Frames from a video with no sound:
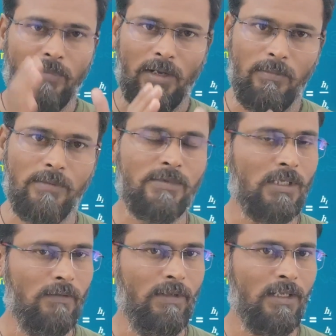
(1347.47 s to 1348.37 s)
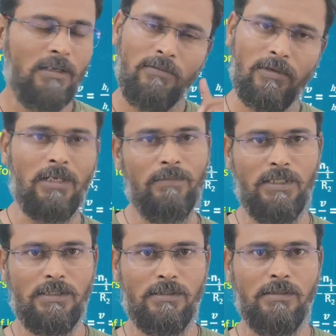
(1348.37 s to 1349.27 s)
problem solving
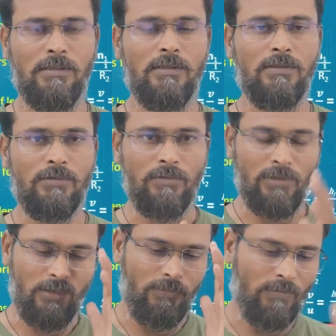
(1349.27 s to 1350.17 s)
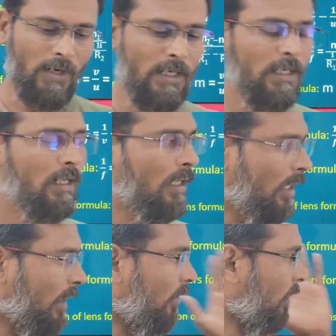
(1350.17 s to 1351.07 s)
formulas. So if you want,
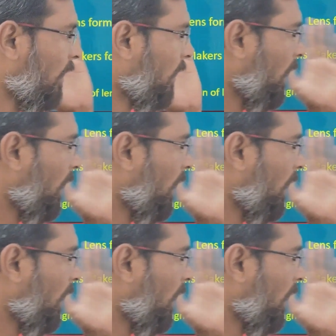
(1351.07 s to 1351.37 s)
again you can